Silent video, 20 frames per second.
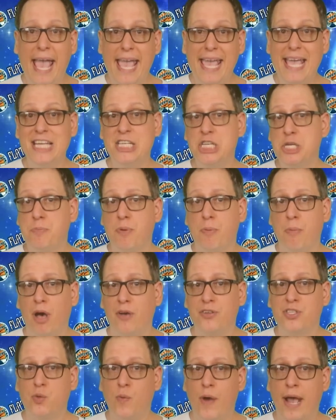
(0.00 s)
8 inches per
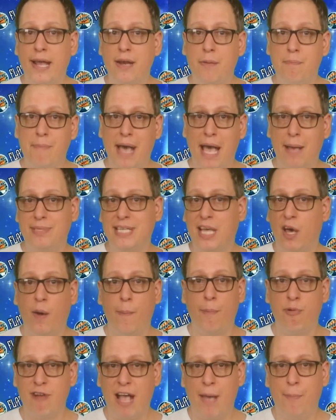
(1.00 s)
mile squared maps
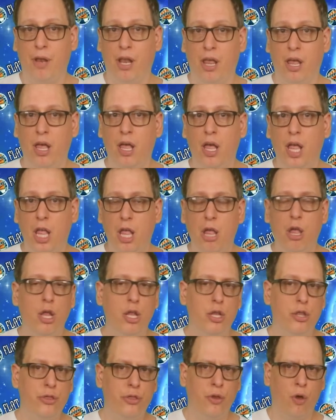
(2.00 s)
out a parabola,
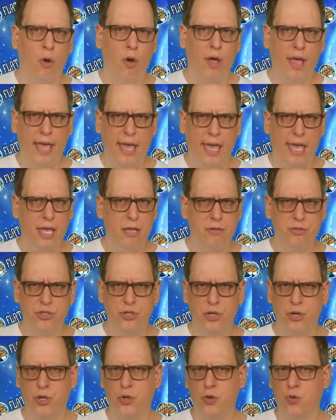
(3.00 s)
not a
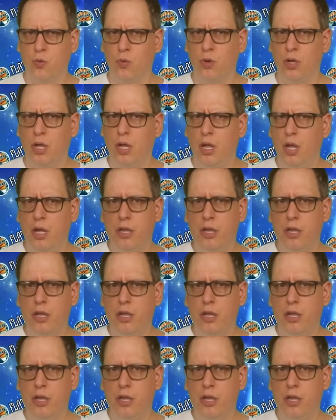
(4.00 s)
circle.